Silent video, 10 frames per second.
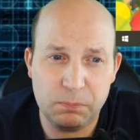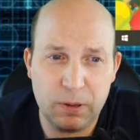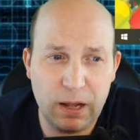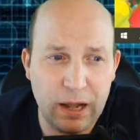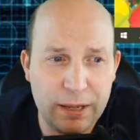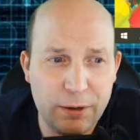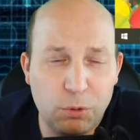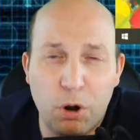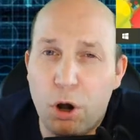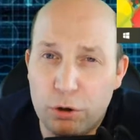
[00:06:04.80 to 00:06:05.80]
I don't
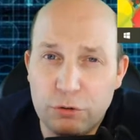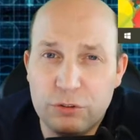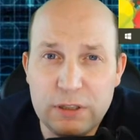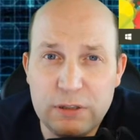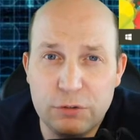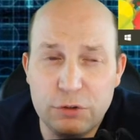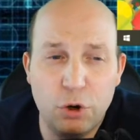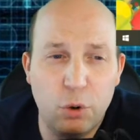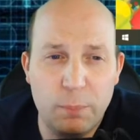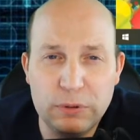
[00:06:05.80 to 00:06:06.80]
honestly even know. I
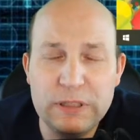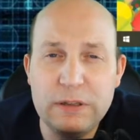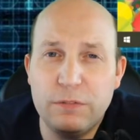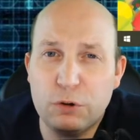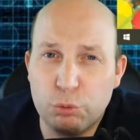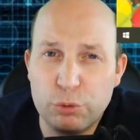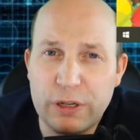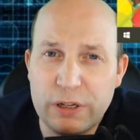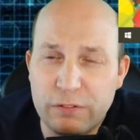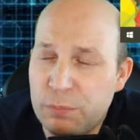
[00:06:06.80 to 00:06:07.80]
believe the
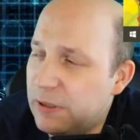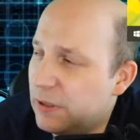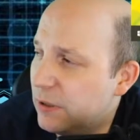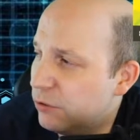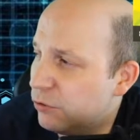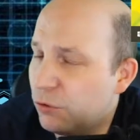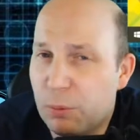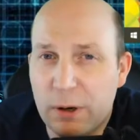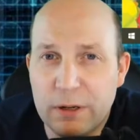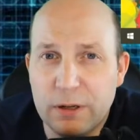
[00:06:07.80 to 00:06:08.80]
creative media is for
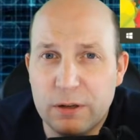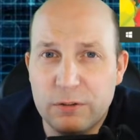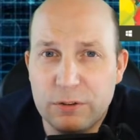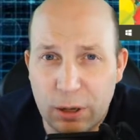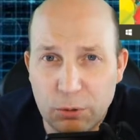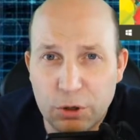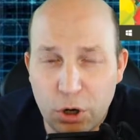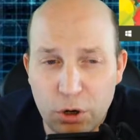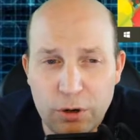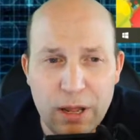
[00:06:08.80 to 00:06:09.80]
my sound
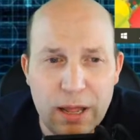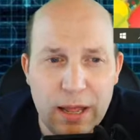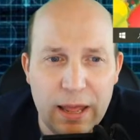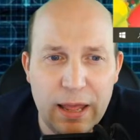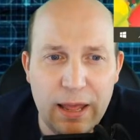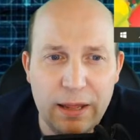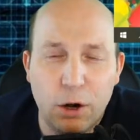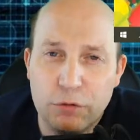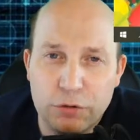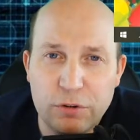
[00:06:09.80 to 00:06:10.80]
card, and
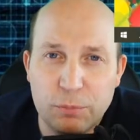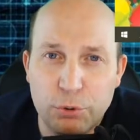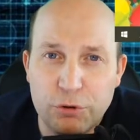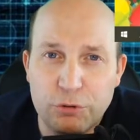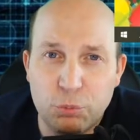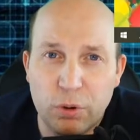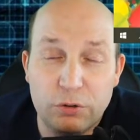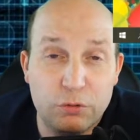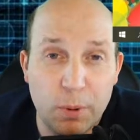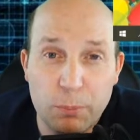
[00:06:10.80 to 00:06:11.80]
obviously the printer one is
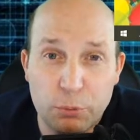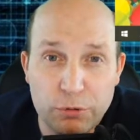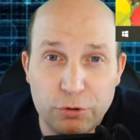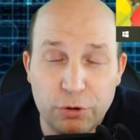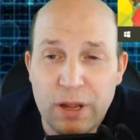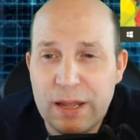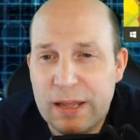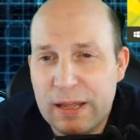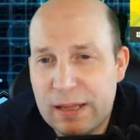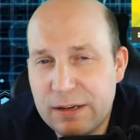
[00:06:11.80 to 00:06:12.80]
for my printer.
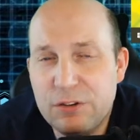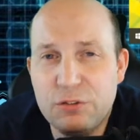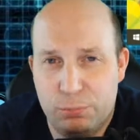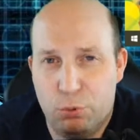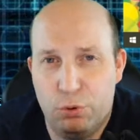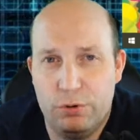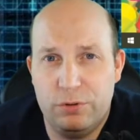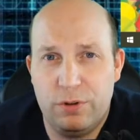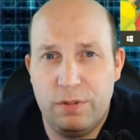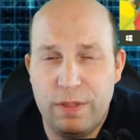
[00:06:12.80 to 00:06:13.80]
It is important
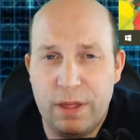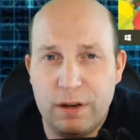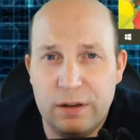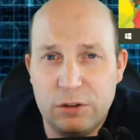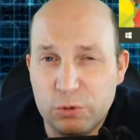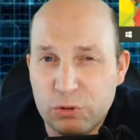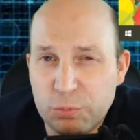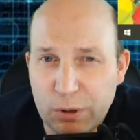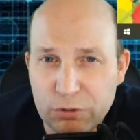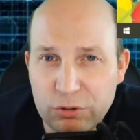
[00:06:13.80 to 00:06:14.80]
that you
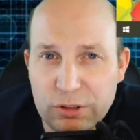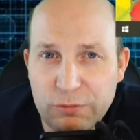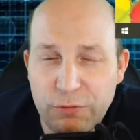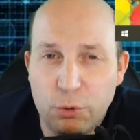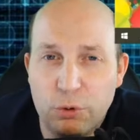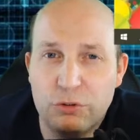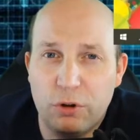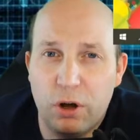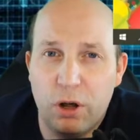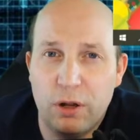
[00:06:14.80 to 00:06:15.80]
especially focus
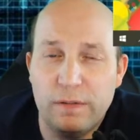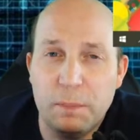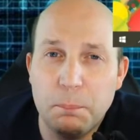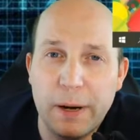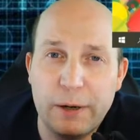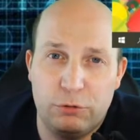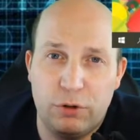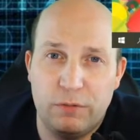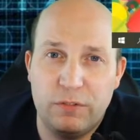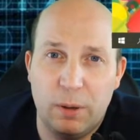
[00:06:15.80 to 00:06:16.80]
on the
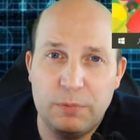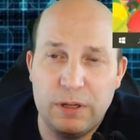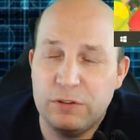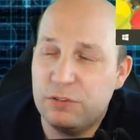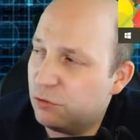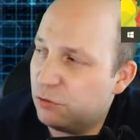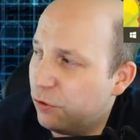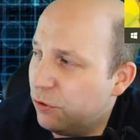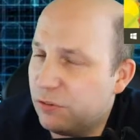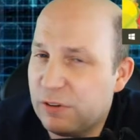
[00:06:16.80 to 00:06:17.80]
Microsoft updates. As far
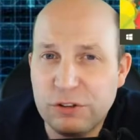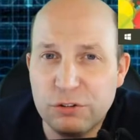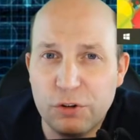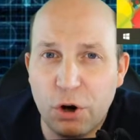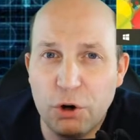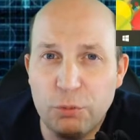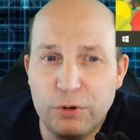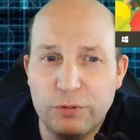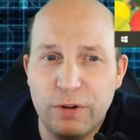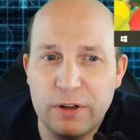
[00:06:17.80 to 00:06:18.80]
as each of the hardware
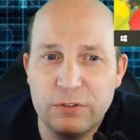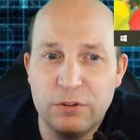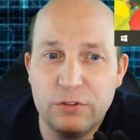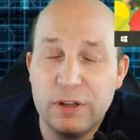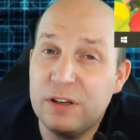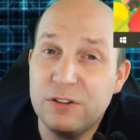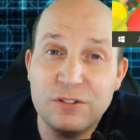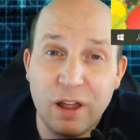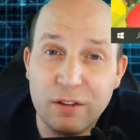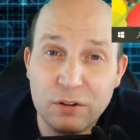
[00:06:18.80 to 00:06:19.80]
devices, it is
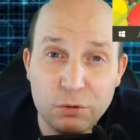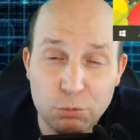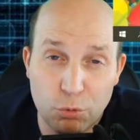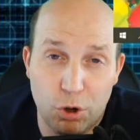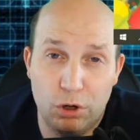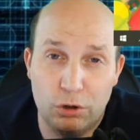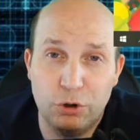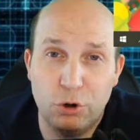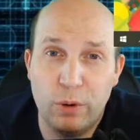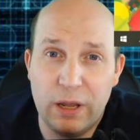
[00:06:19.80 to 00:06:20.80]
not wrong to
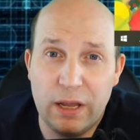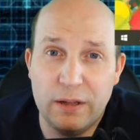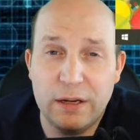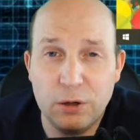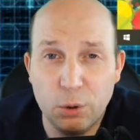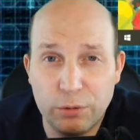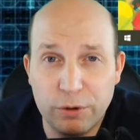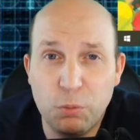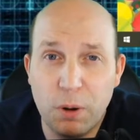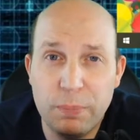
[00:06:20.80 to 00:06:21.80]
go ahead and go to their
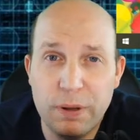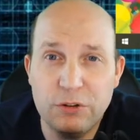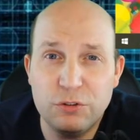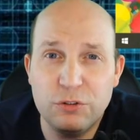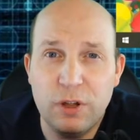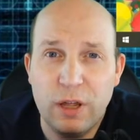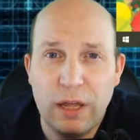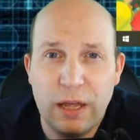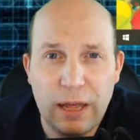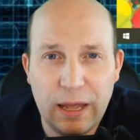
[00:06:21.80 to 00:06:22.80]
web pages
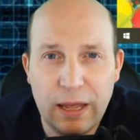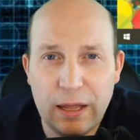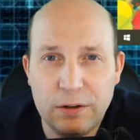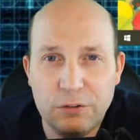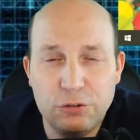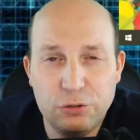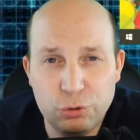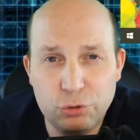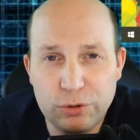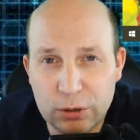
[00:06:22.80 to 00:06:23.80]
and
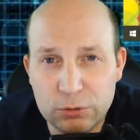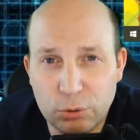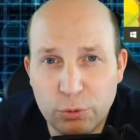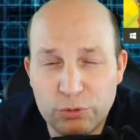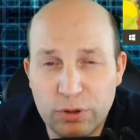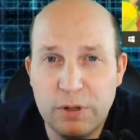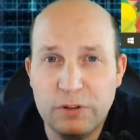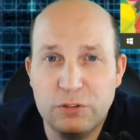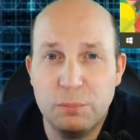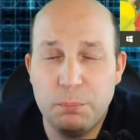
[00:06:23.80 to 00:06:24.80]
to download those
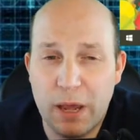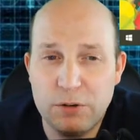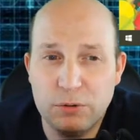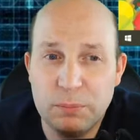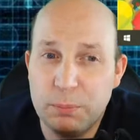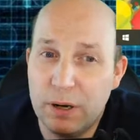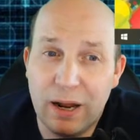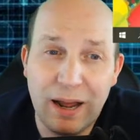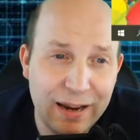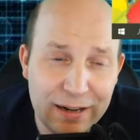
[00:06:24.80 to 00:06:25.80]
updates manually. But
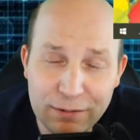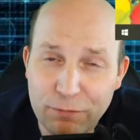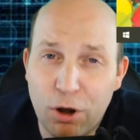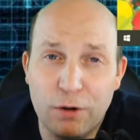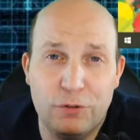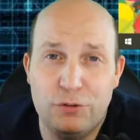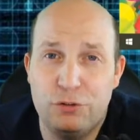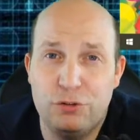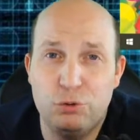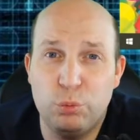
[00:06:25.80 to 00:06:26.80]
I have often
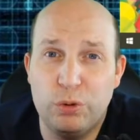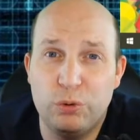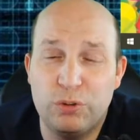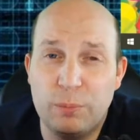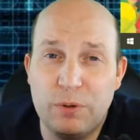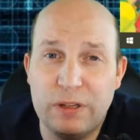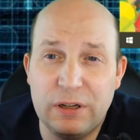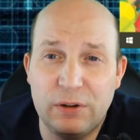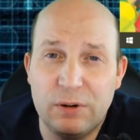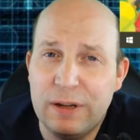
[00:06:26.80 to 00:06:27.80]
just used Windows Update
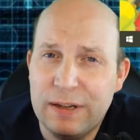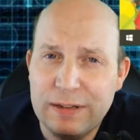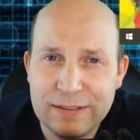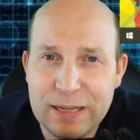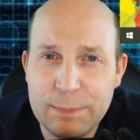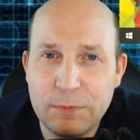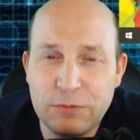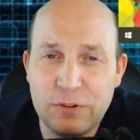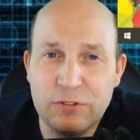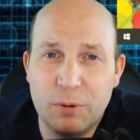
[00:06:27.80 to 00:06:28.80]
here to keep the
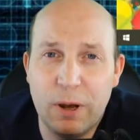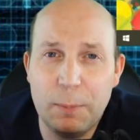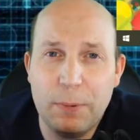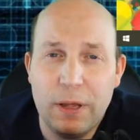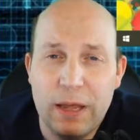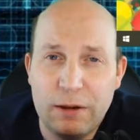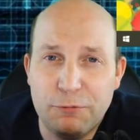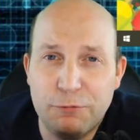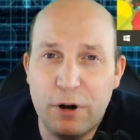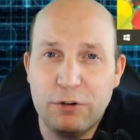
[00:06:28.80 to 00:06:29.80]
system up and
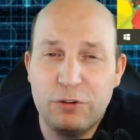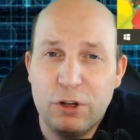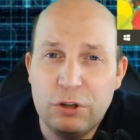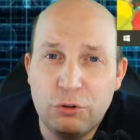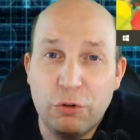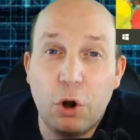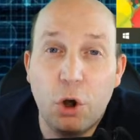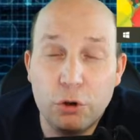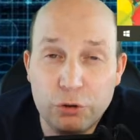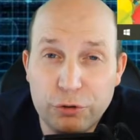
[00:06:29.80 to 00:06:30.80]
fresh so that all
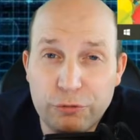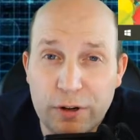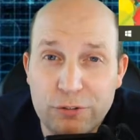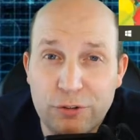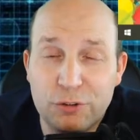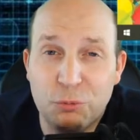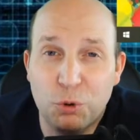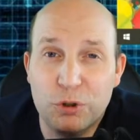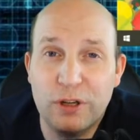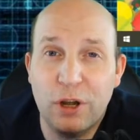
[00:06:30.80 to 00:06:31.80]
your devices are
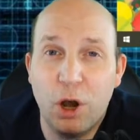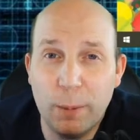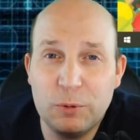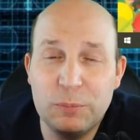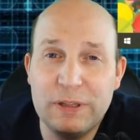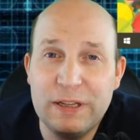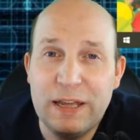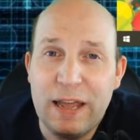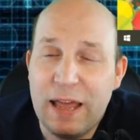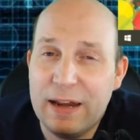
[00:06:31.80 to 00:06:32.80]
working optimally
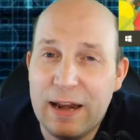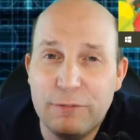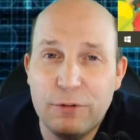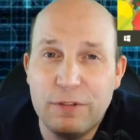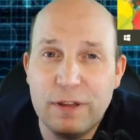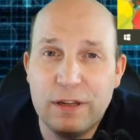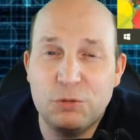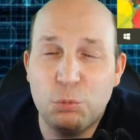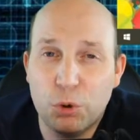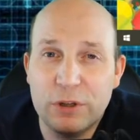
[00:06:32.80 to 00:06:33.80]
and everything is
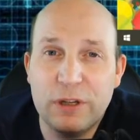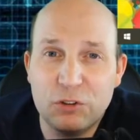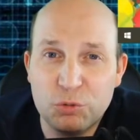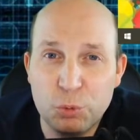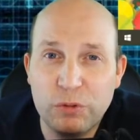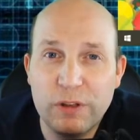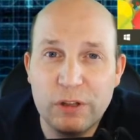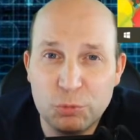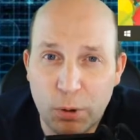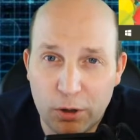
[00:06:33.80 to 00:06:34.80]
working as smoothly as
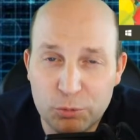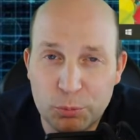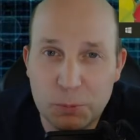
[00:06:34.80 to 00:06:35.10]
possible.